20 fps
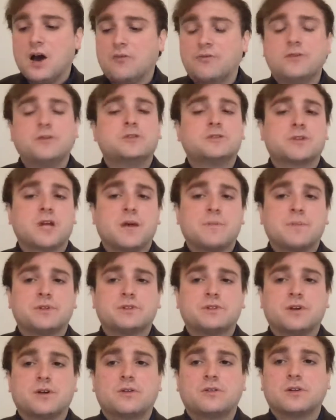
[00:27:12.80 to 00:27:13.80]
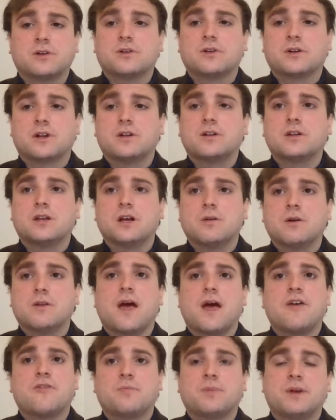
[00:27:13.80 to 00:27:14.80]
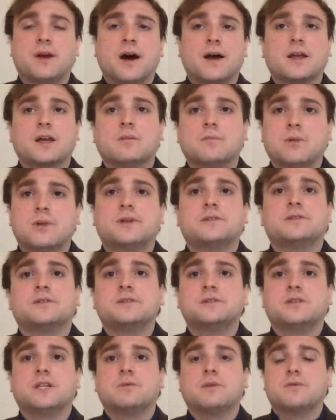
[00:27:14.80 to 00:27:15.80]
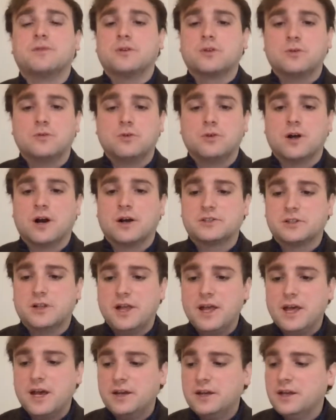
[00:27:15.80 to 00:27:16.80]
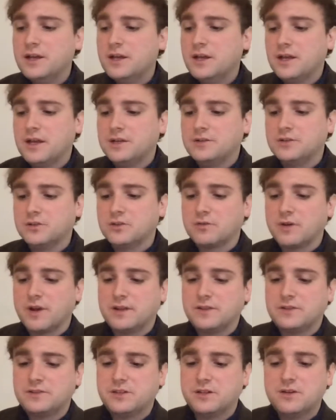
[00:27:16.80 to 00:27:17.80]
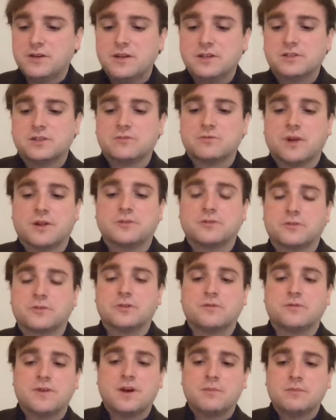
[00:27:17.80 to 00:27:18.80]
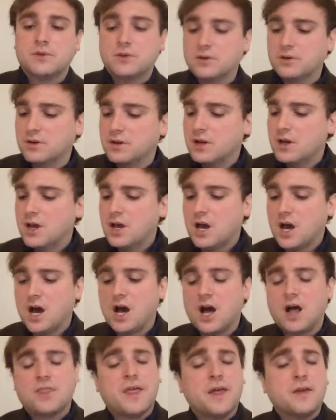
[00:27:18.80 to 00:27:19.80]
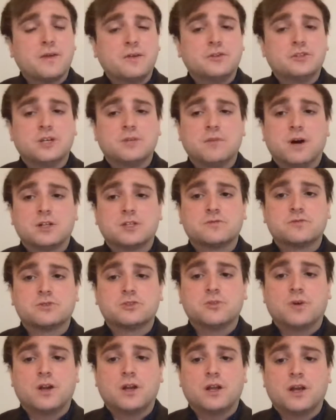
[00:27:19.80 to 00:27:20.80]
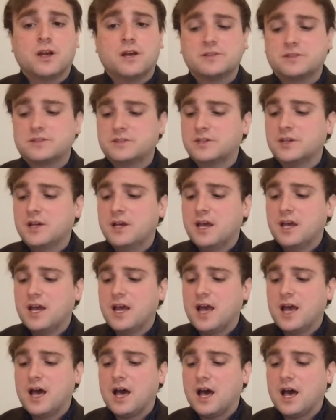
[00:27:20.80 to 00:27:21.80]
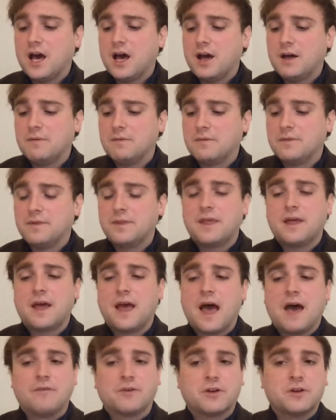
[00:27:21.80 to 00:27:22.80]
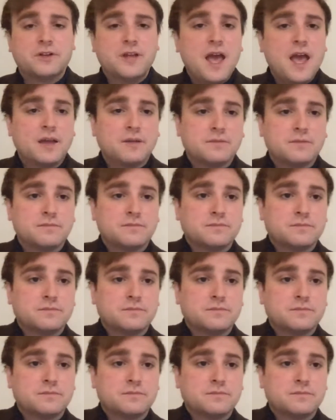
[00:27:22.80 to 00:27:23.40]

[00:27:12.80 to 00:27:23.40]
Future episodes are going to deal with FBI complicity with the Ku Klux Klan. It's a great series. It runs through November. Thank you so much for joining us. Have a good day.